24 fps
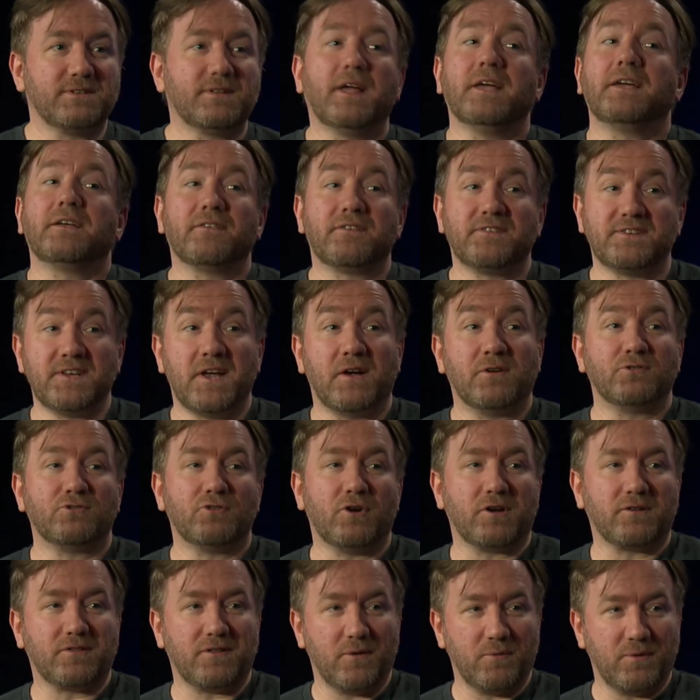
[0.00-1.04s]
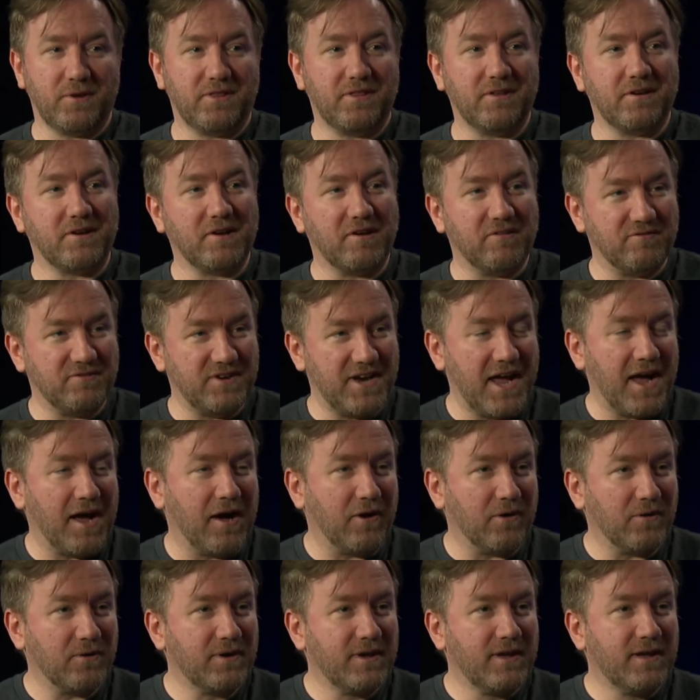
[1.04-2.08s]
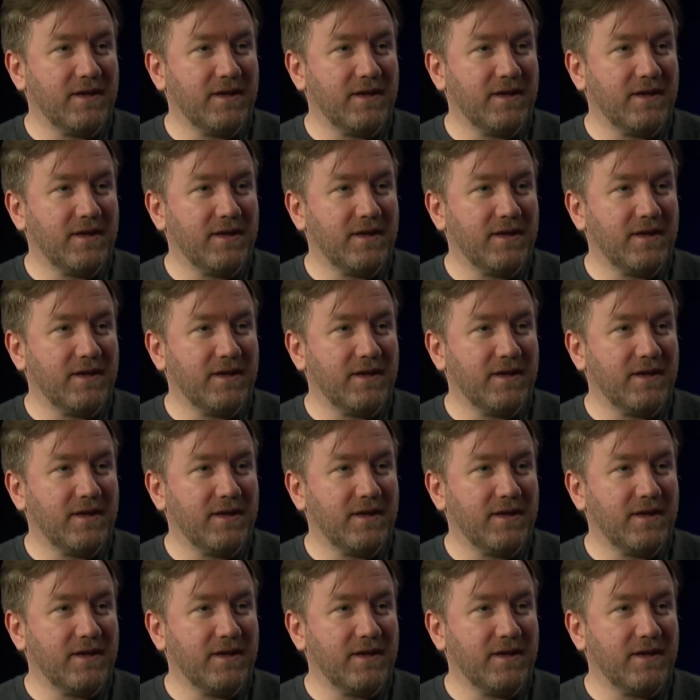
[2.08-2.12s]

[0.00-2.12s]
like a sound truck that we think of now.